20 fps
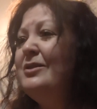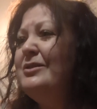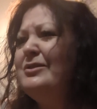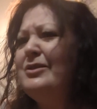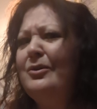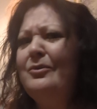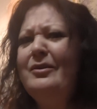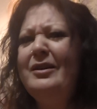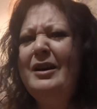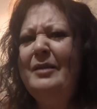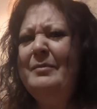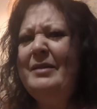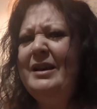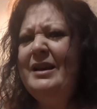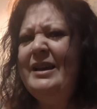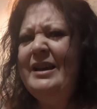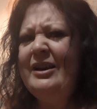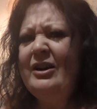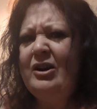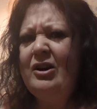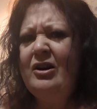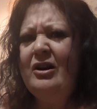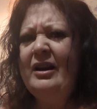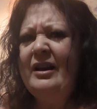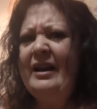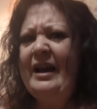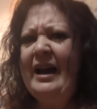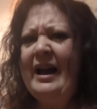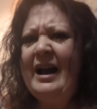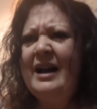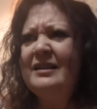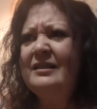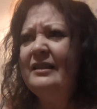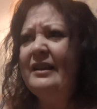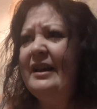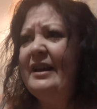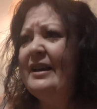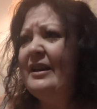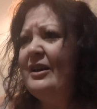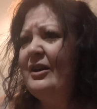Don't come in here and act
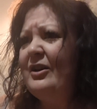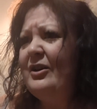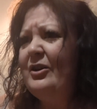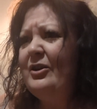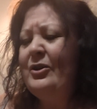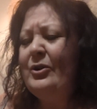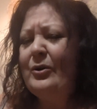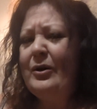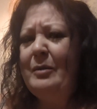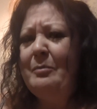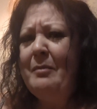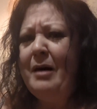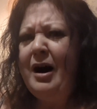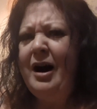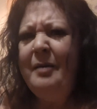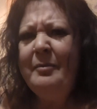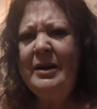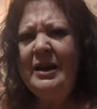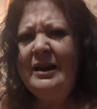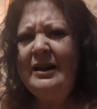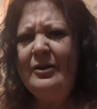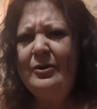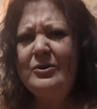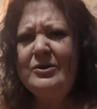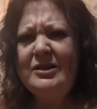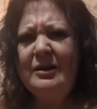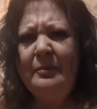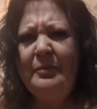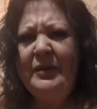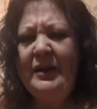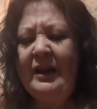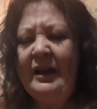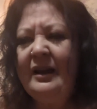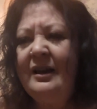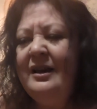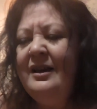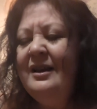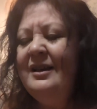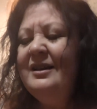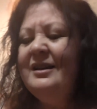like you're a mommy or something.